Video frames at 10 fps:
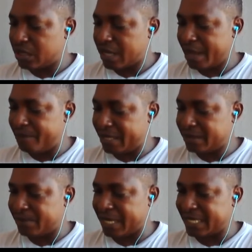I
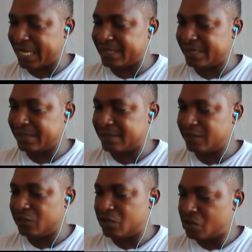meant by that.
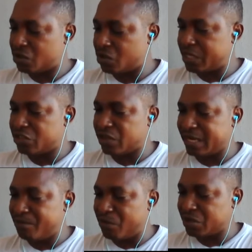So it's not
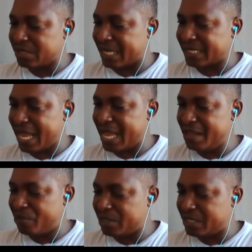a must that
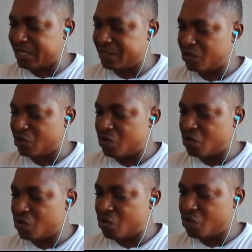anybody
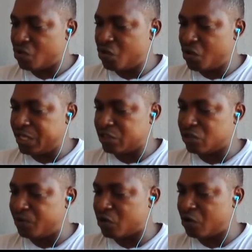who is
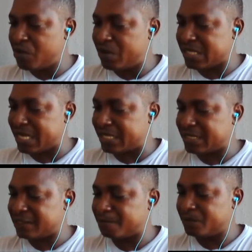to become a merchant
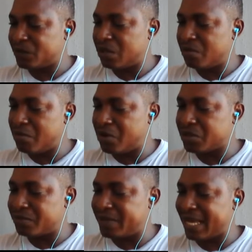
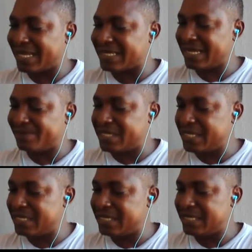must be
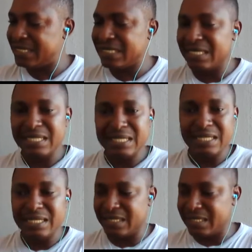accepting
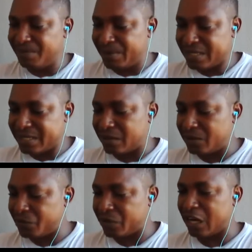TBC
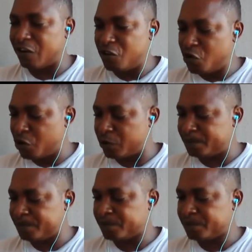for now. No,